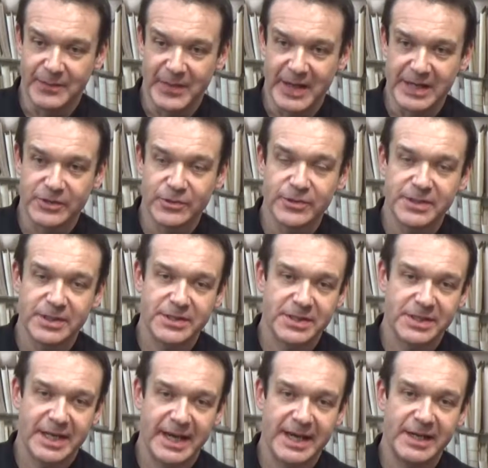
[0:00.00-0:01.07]
It's also
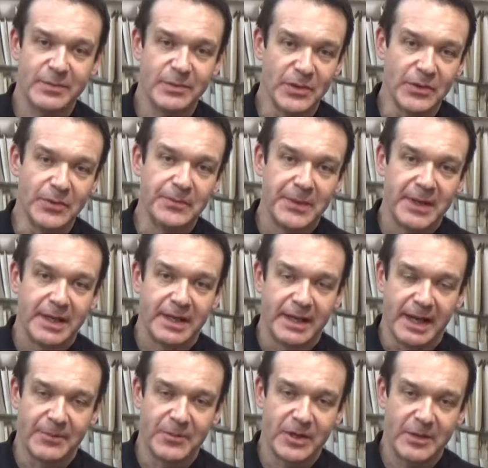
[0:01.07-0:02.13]
scalable.
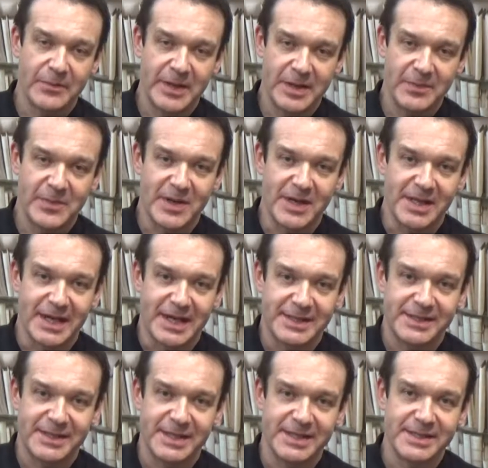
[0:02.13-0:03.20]
And what I mean by
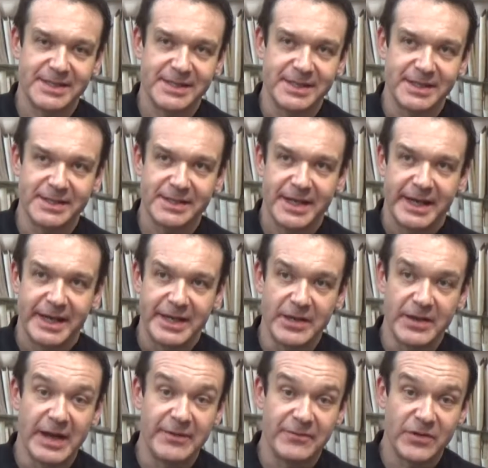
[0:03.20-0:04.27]
that is that
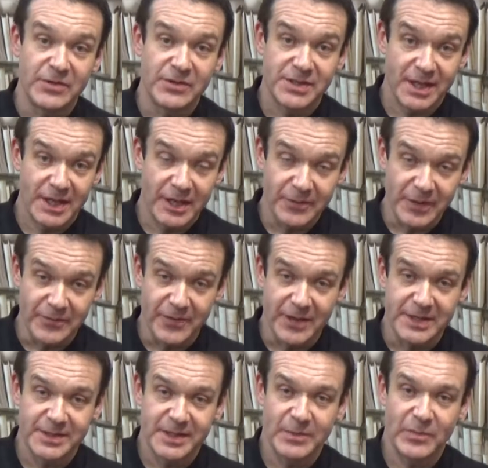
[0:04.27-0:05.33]
if you start with a very
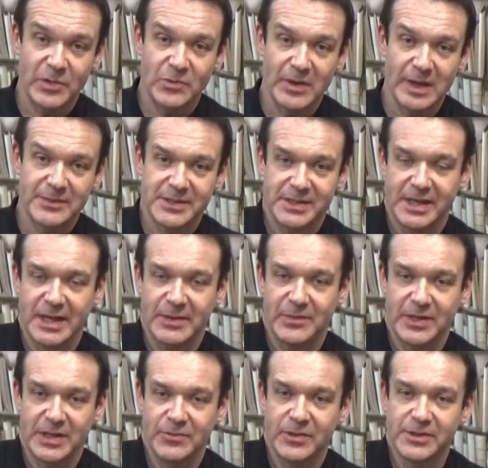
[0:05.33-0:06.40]
simple website
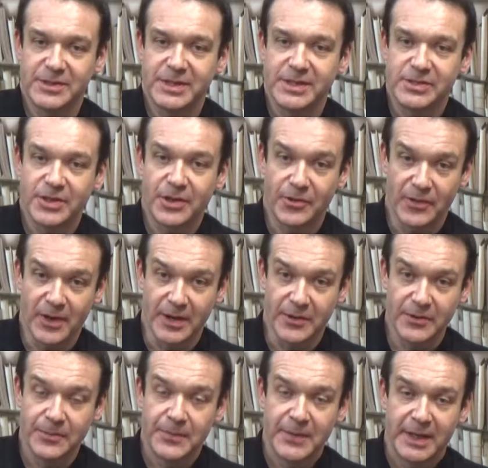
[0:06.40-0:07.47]
but you want it to
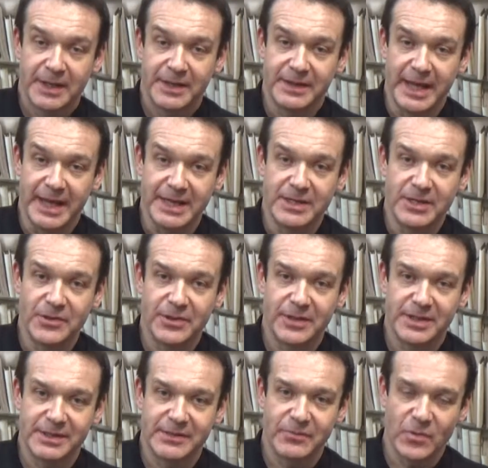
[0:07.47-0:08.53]
grow, then your
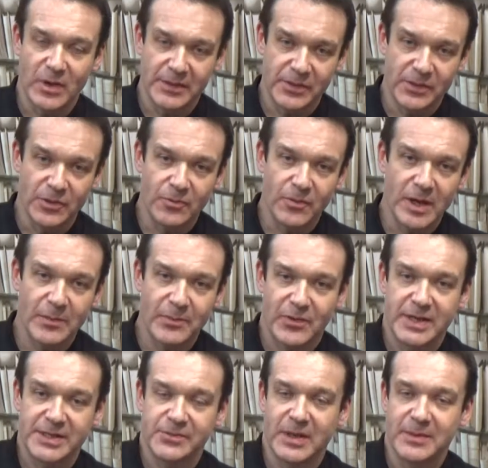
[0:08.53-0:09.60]

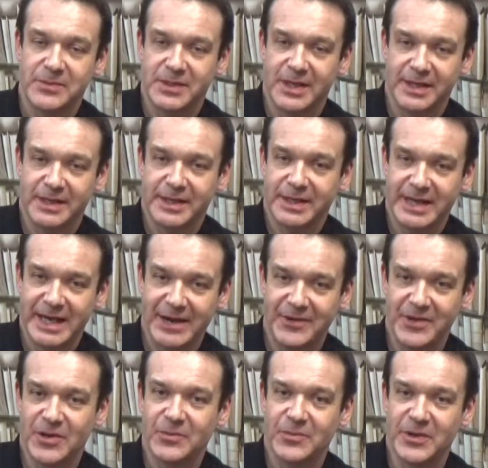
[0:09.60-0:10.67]
WordPress website can
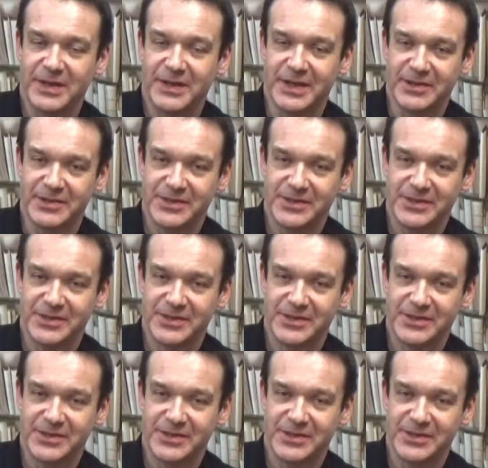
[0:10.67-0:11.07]
carry on with you.